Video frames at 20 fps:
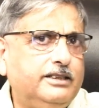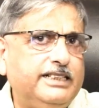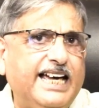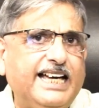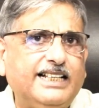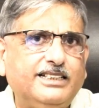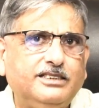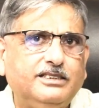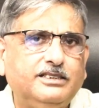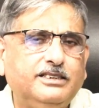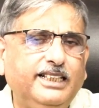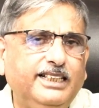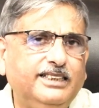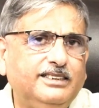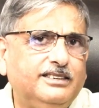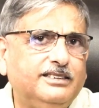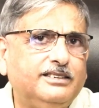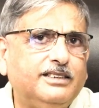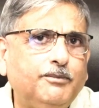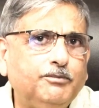tax
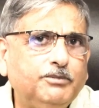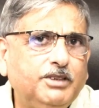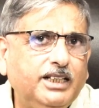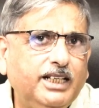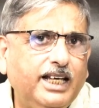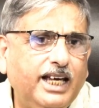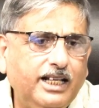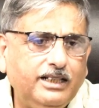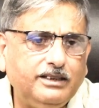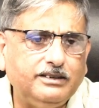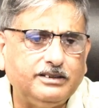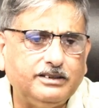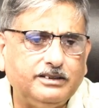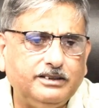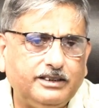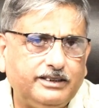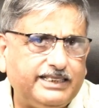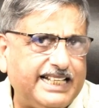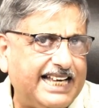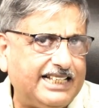says something else.
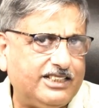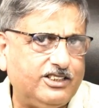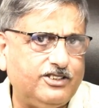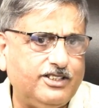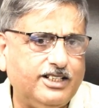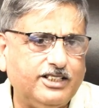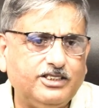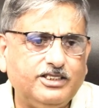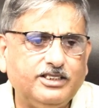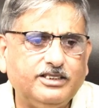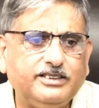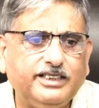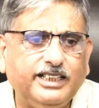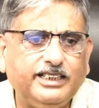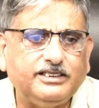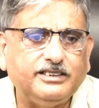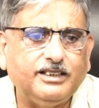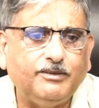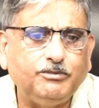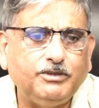The tax structure
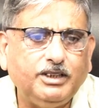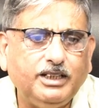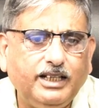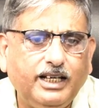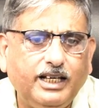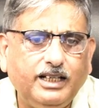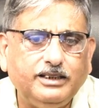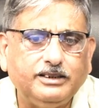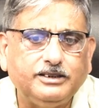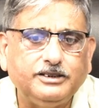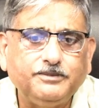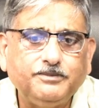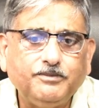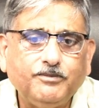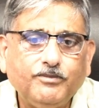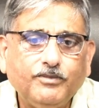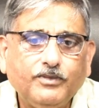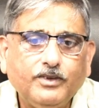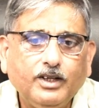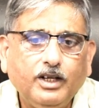says something else.
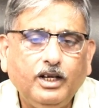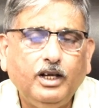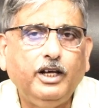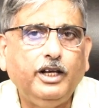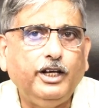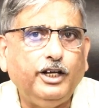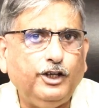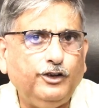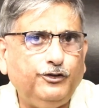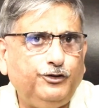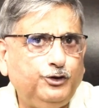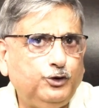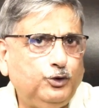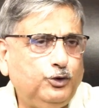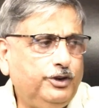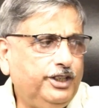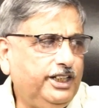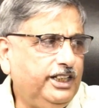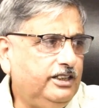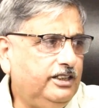If you
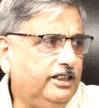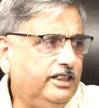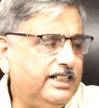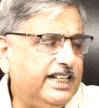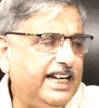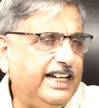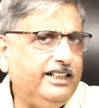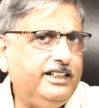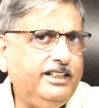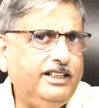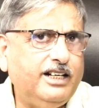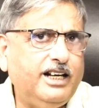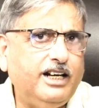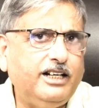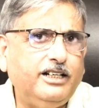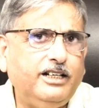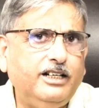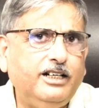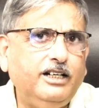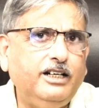read the
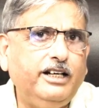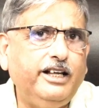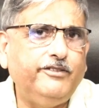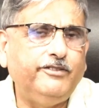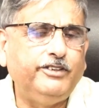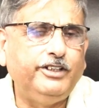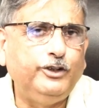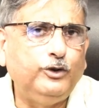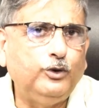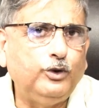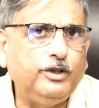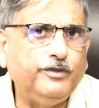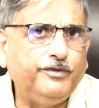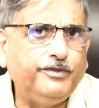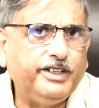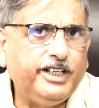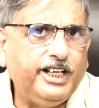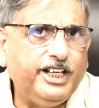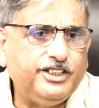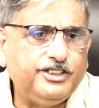1911
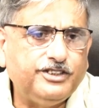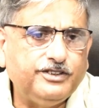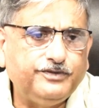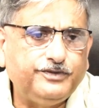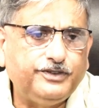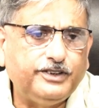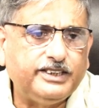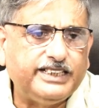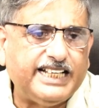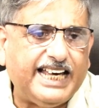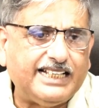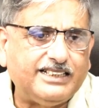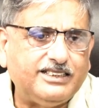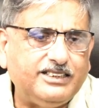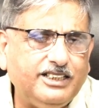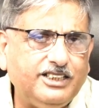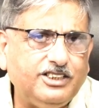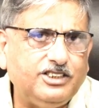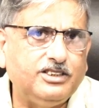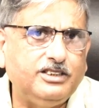notification for
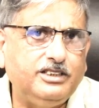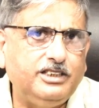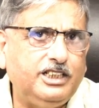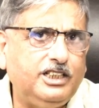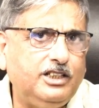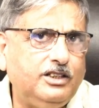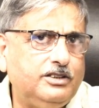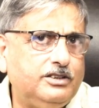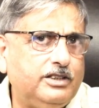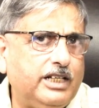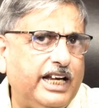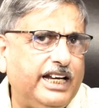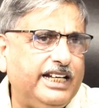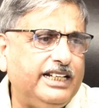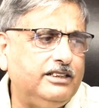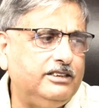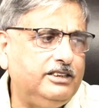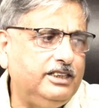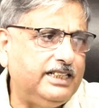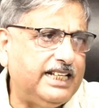taxation,
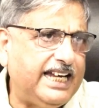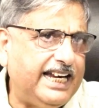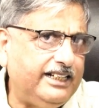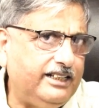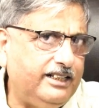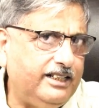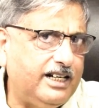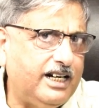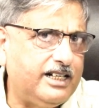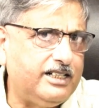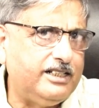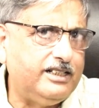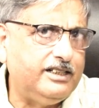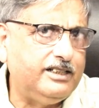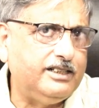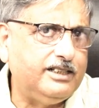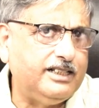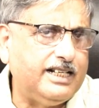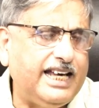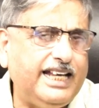and the
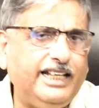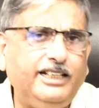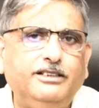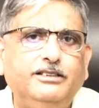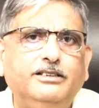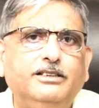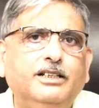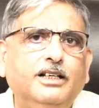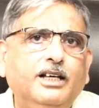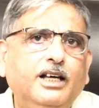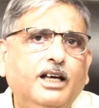1909